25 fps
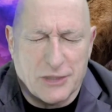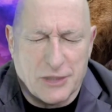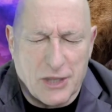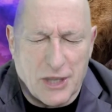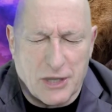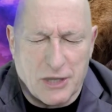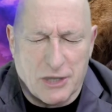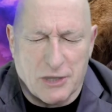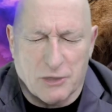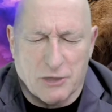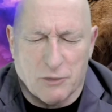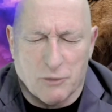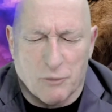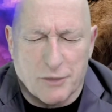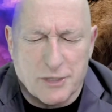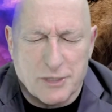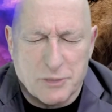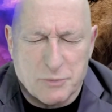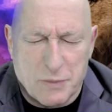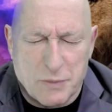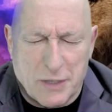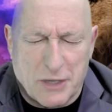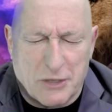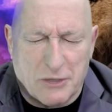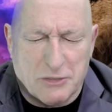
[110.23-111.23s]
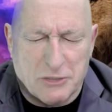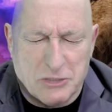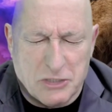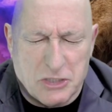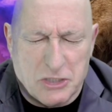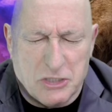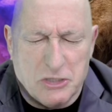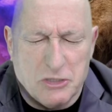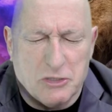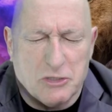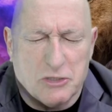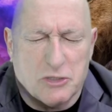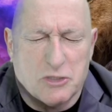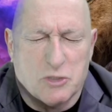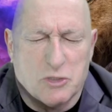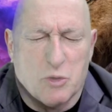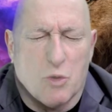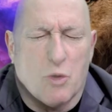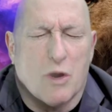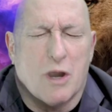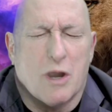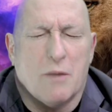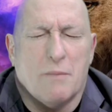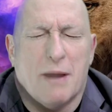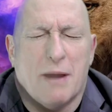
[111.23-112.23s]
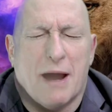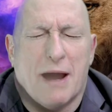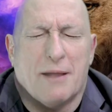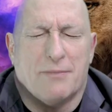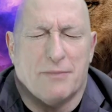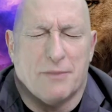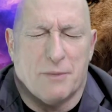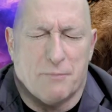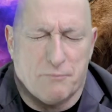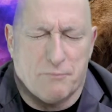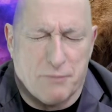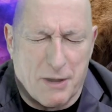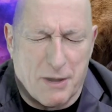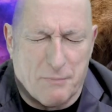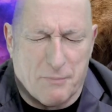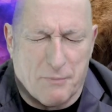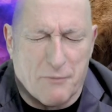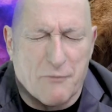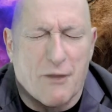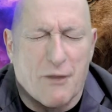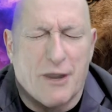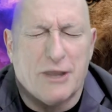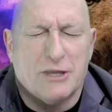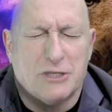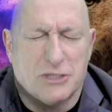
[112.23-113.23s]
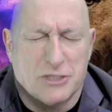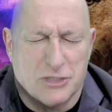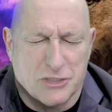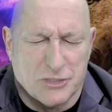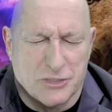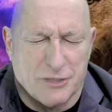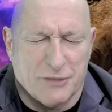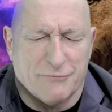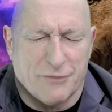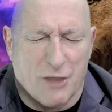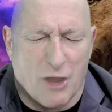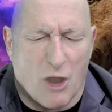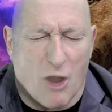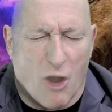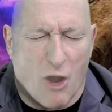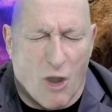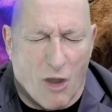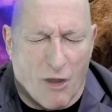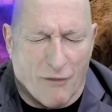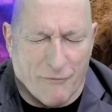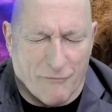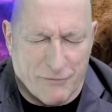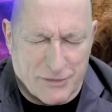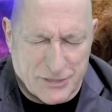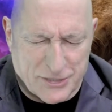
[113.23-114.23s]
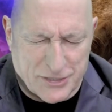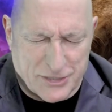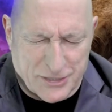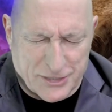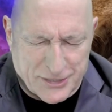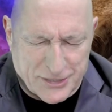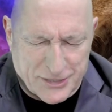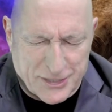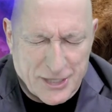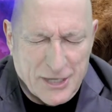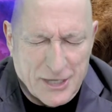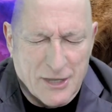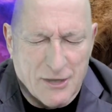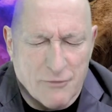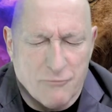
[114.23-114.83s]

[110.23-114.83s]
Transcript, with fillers: Thank you, Lord, as we continue to talk about the preparation of the harvesters